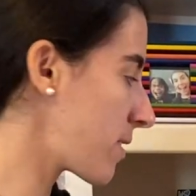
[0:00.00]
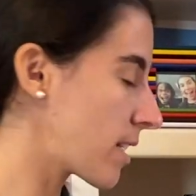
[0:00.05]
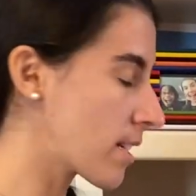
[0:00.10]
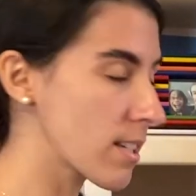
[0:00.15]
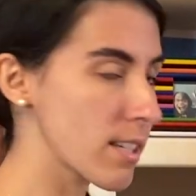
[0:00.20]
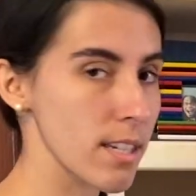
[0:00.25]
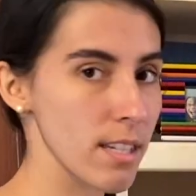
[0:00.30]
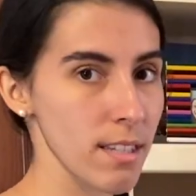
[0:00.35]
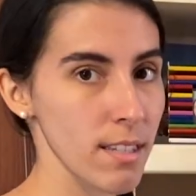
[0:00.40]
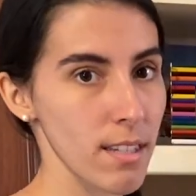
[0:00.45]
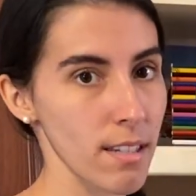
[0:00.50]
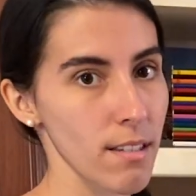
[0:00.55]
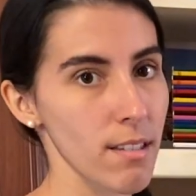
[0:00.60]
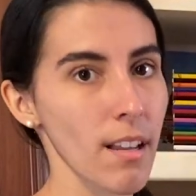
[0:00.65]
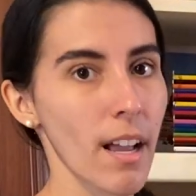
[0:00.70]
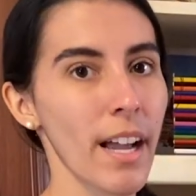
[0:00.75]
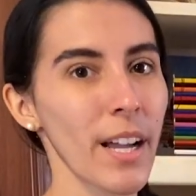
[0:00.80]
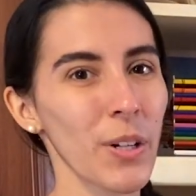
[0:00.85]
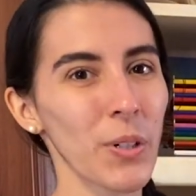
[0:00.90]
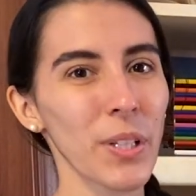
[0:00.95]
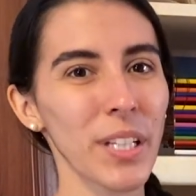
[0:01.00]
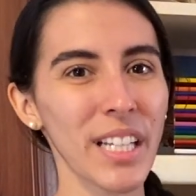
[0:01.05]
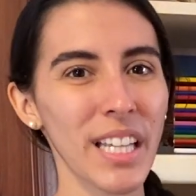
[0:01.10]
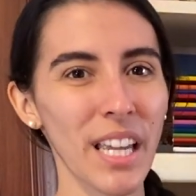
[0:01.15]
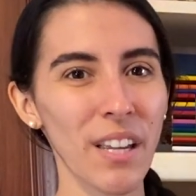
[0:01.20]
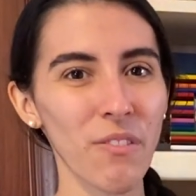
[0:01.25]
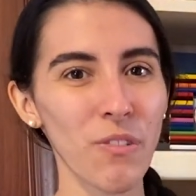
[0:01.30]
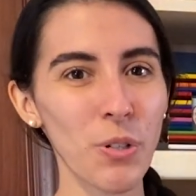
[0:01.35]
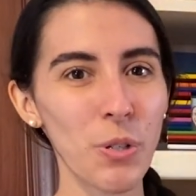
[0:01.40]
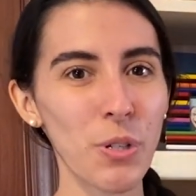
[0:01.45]
distances. I only
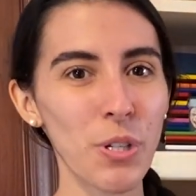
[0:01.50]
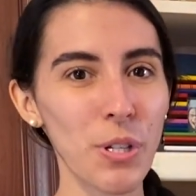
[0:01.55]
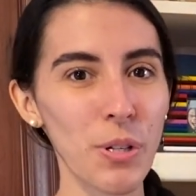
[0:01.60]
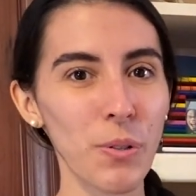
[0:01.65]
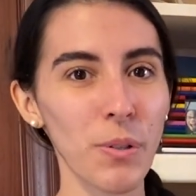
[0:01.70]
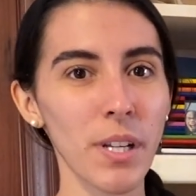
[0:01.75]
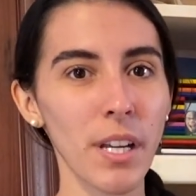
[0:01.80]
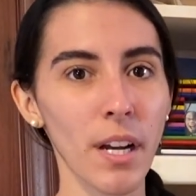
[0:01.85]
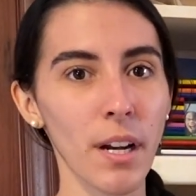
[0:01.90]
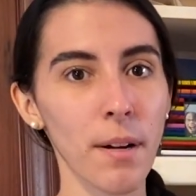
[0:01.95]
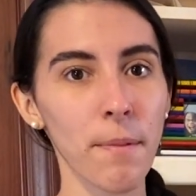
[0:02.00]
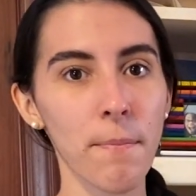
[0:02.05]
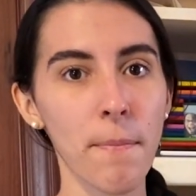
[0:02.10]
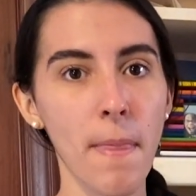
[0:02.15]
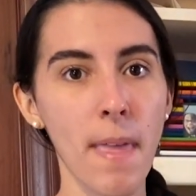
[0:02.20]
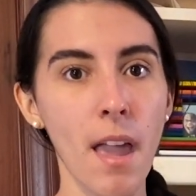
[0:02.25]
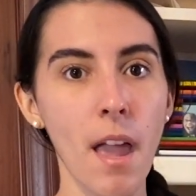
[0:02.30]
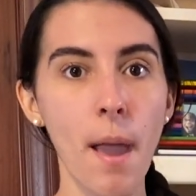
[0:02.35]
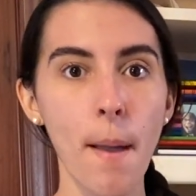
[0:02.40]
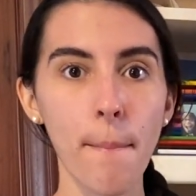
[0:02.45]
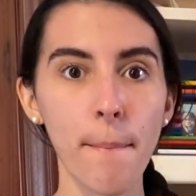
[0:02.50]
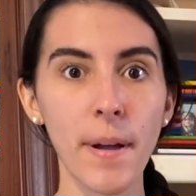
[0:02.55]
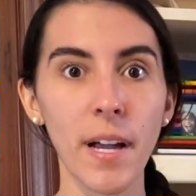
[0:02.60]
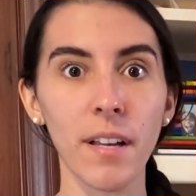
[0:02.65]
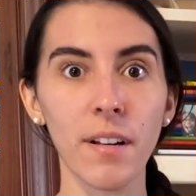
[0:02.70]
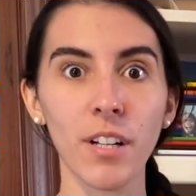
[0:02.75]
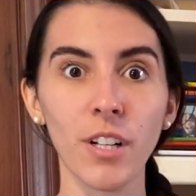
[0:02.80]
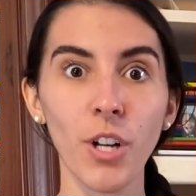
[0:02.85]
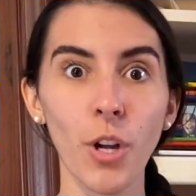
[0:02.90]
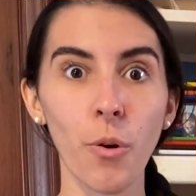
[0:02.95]
gave you 2 here,
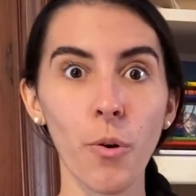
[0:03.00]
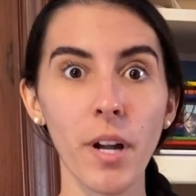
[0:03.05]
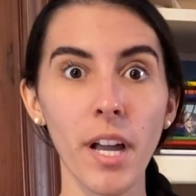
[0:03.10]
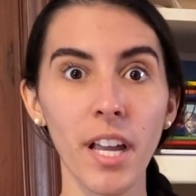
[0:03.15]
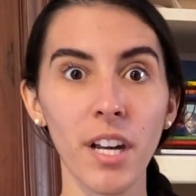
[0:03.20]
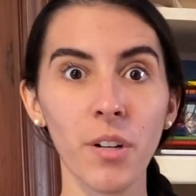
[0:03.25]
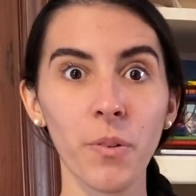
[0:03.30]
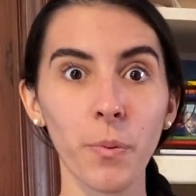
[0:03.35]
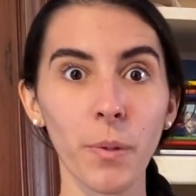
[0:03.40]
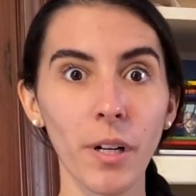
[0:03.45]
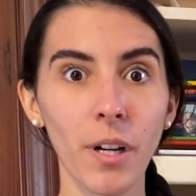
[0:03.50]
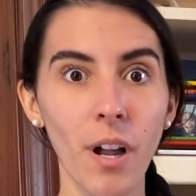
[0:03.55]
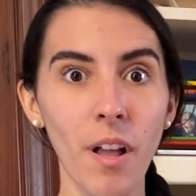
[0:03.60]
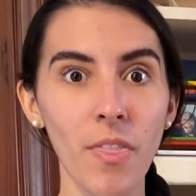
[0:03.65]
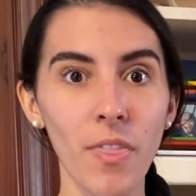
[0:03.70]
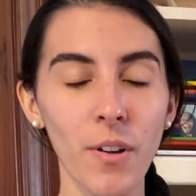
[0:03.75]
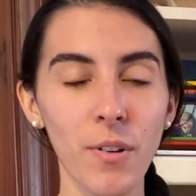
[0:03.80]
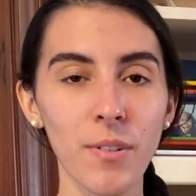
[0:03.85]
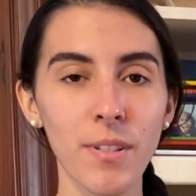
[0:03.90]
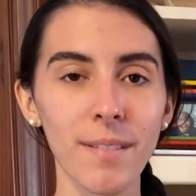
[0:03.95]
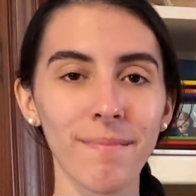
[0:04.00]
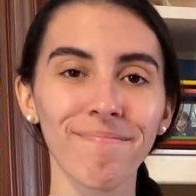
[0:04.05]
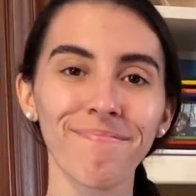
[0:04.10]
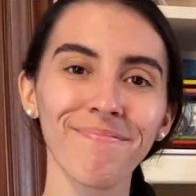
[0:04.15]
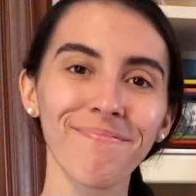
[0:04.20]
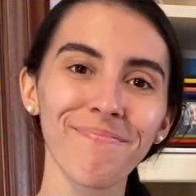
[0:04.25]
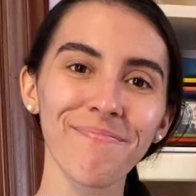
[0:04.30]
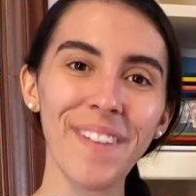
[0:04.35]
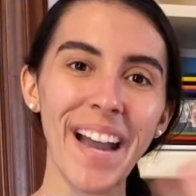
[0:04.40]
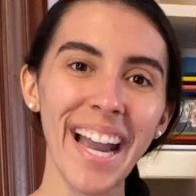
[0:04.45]
but go ahead and work on those.
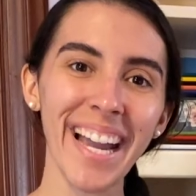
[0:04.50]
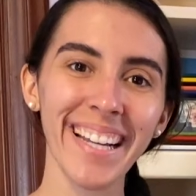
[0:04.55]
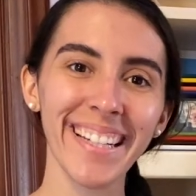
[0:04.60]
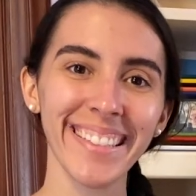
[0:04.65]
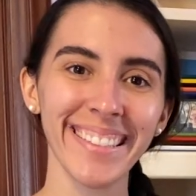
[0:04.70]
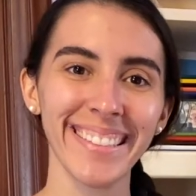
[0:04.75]
Bye.